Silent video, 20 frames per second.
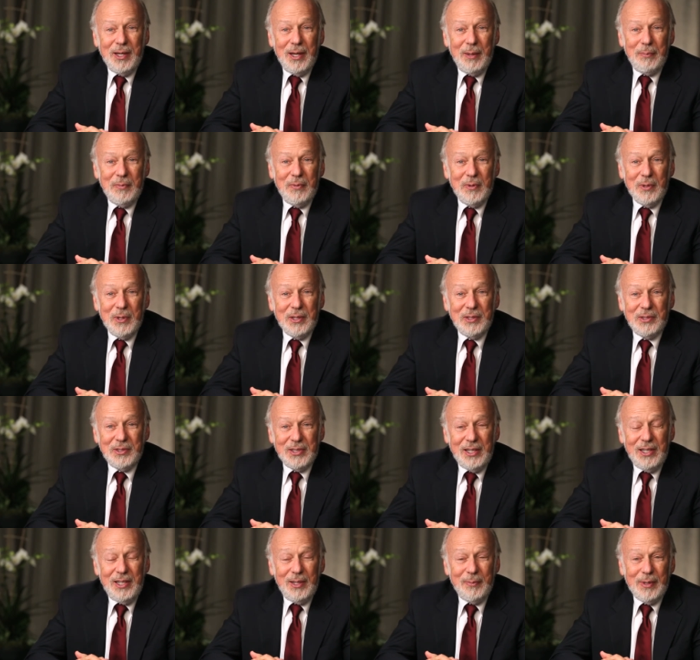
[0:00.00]
I'm very
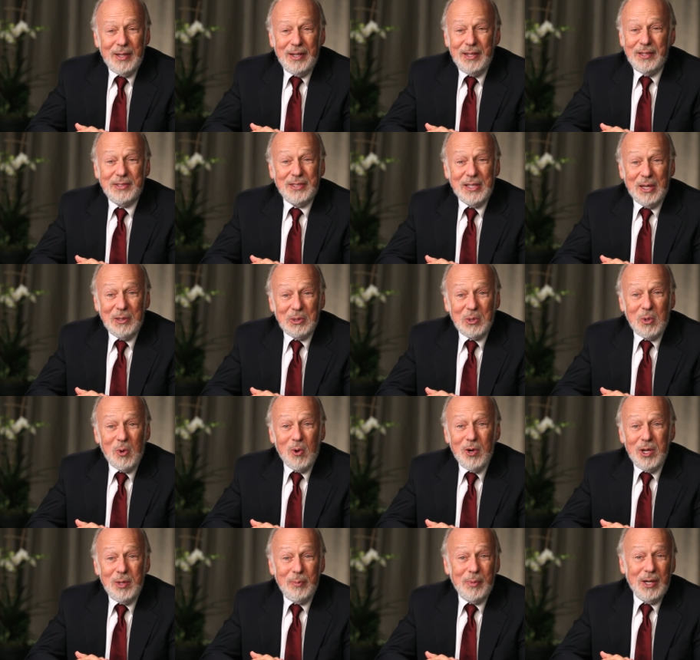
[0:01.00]
excited about it. It sounds
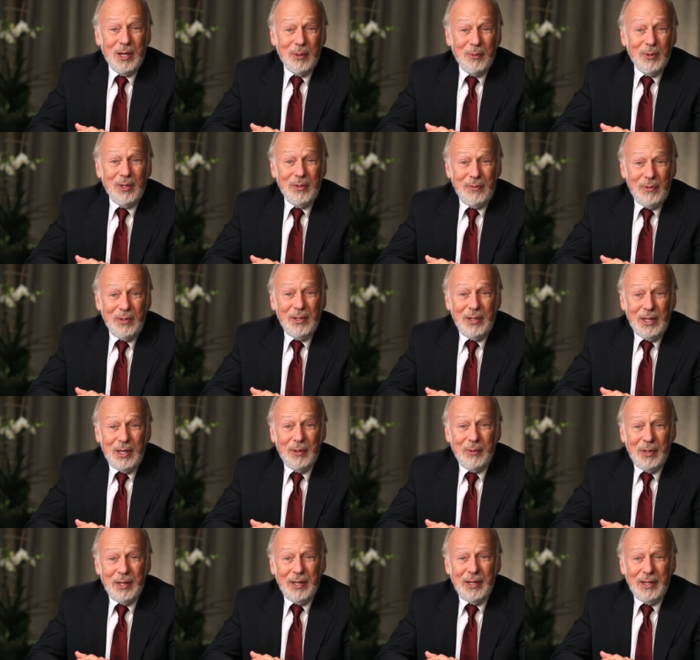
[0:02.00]
corny, but I really feel
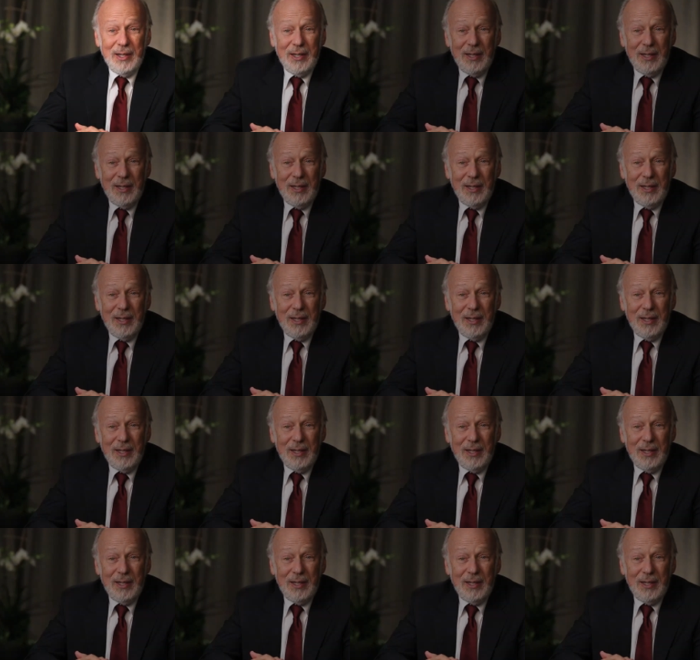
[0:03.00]
that way.